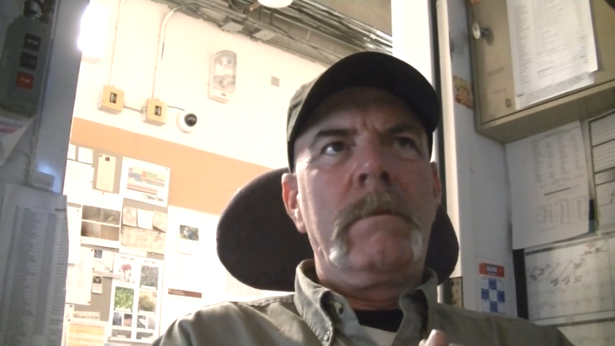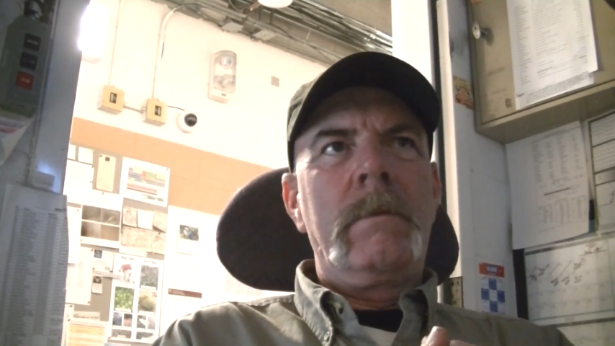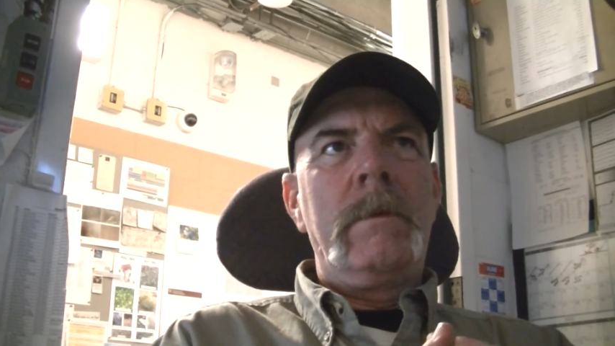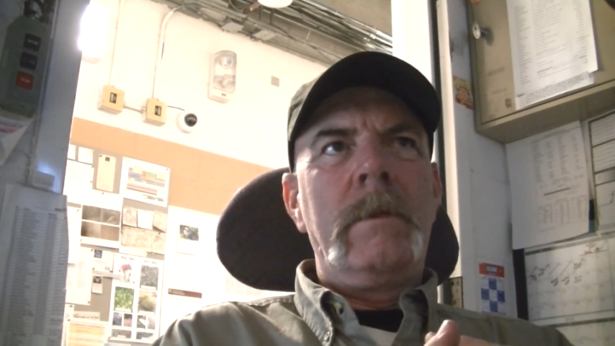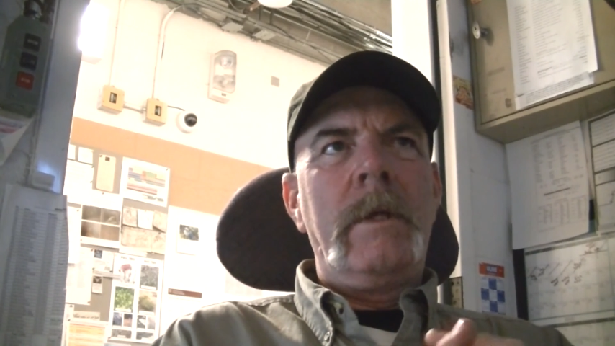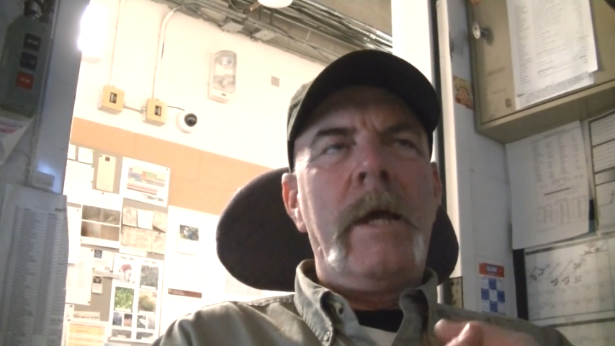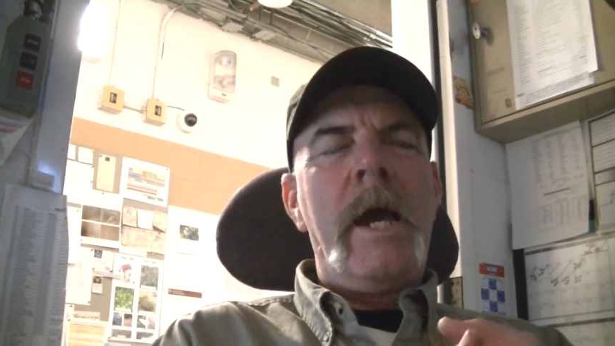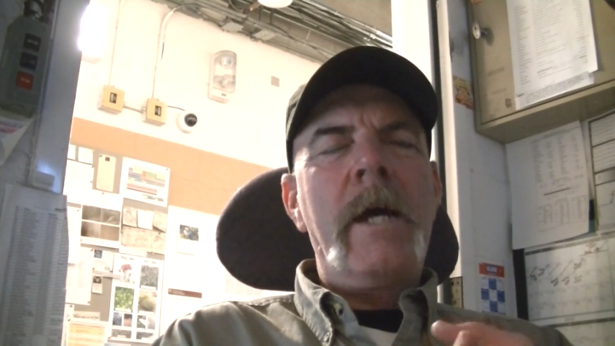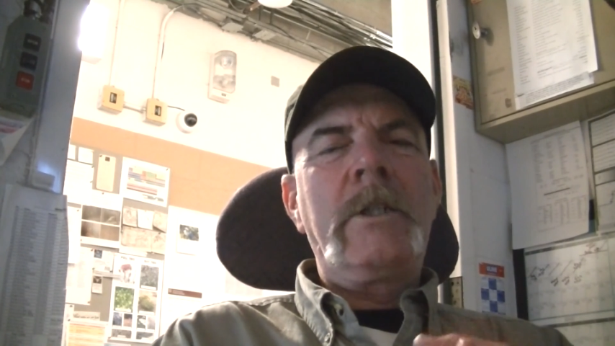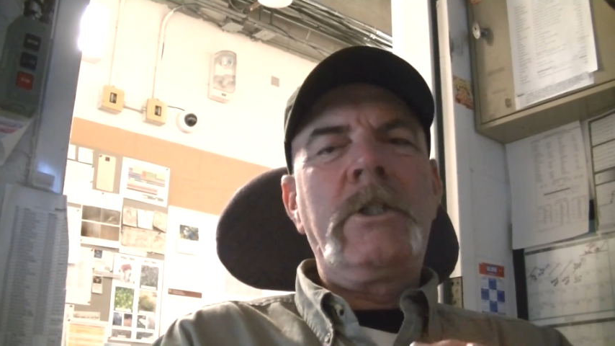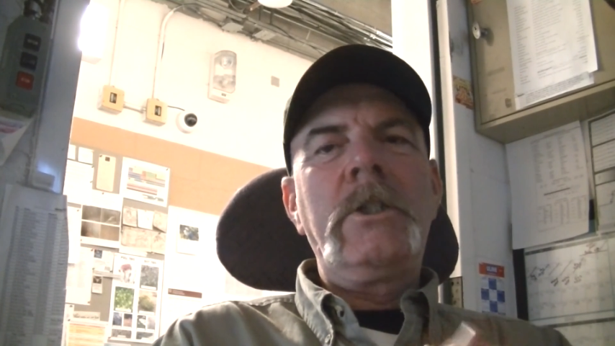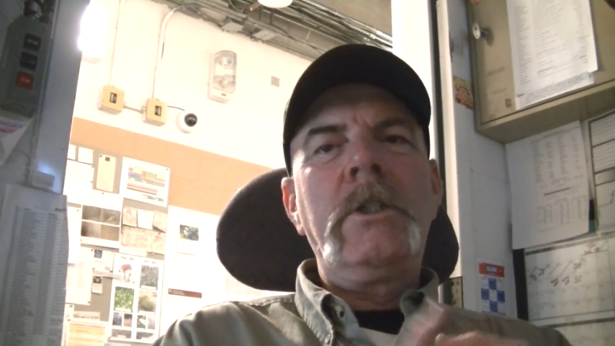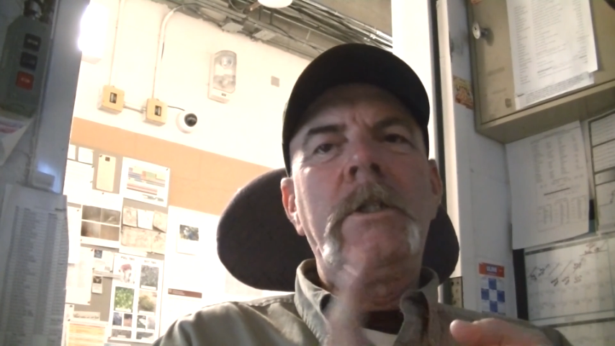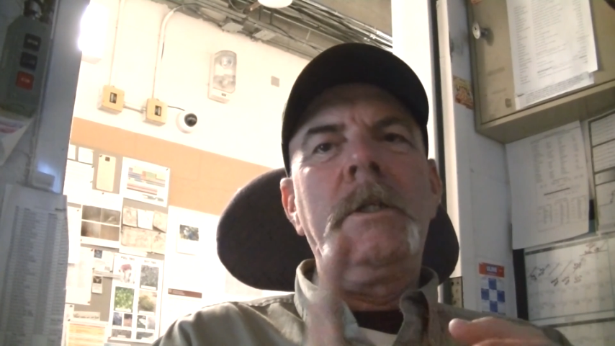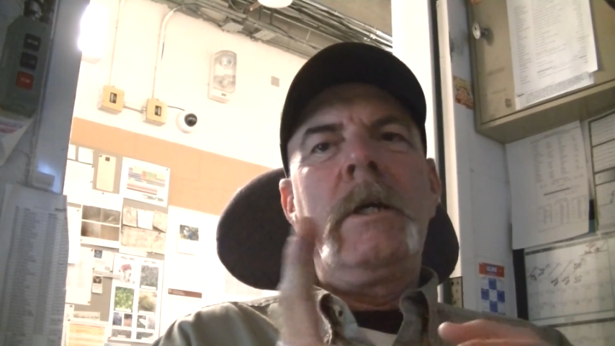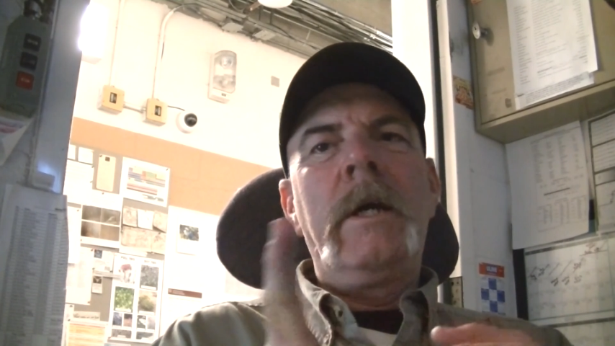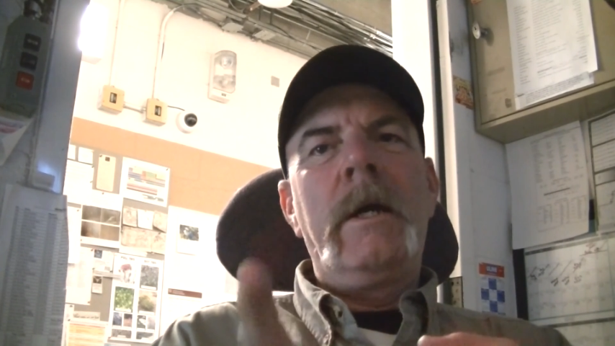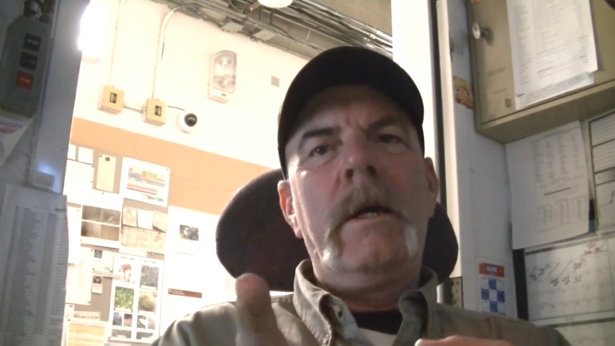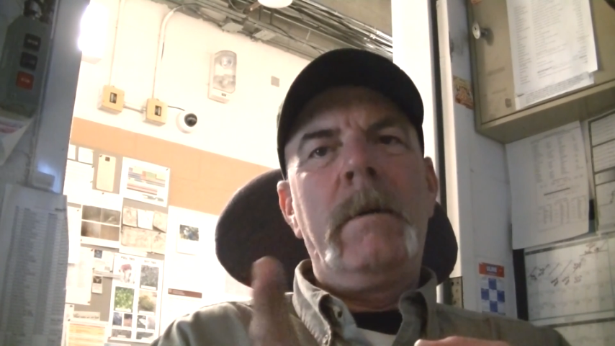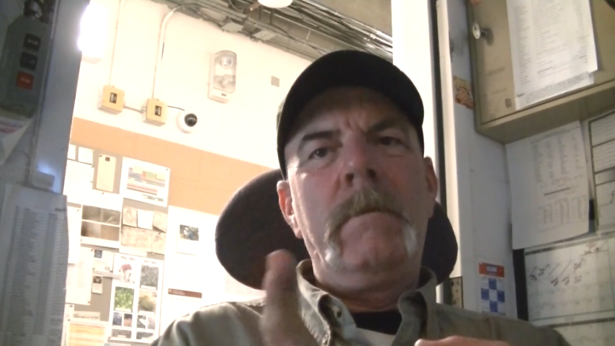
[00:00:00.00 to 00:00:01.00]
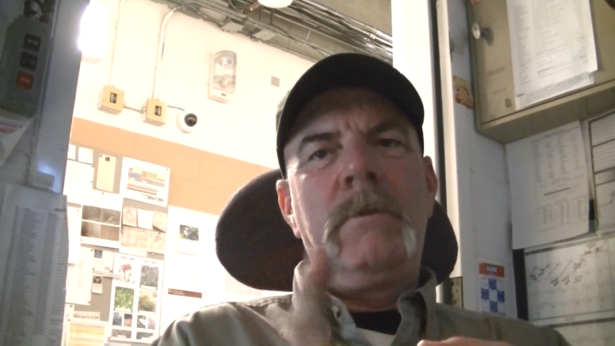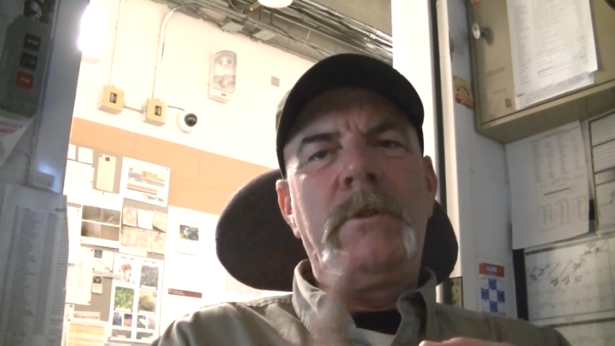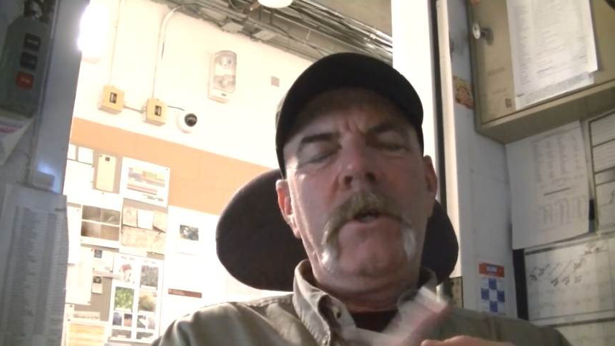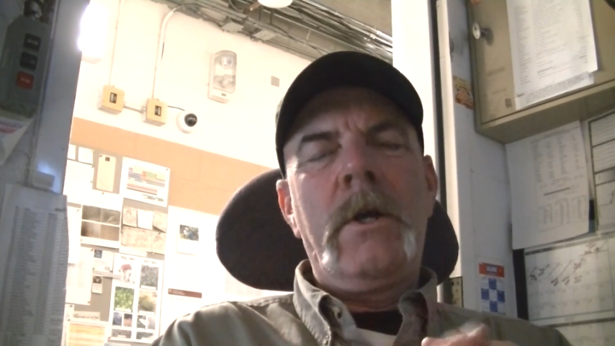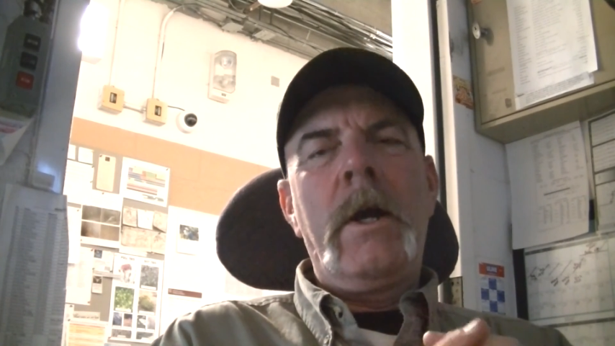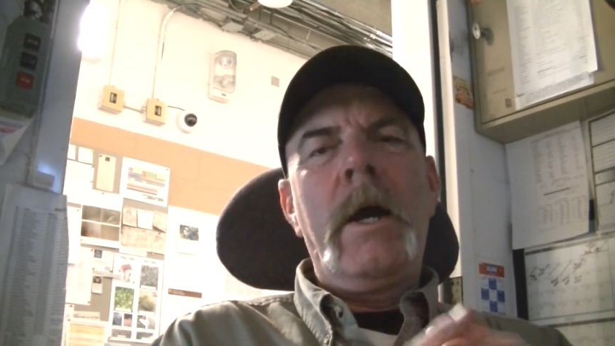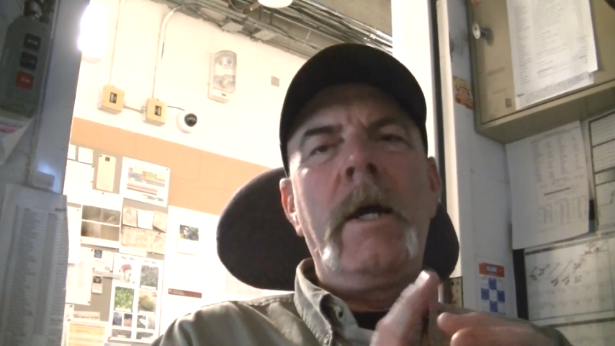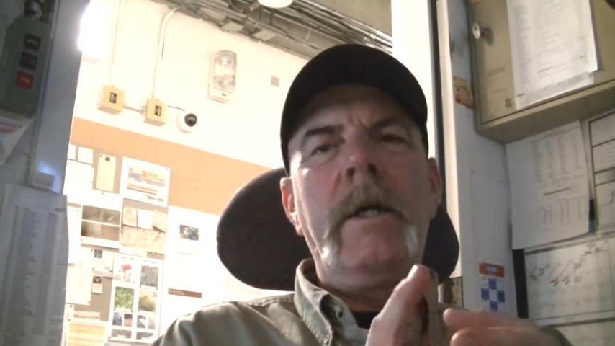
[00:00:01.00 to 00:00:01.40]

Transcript: Actually, I'm sorry,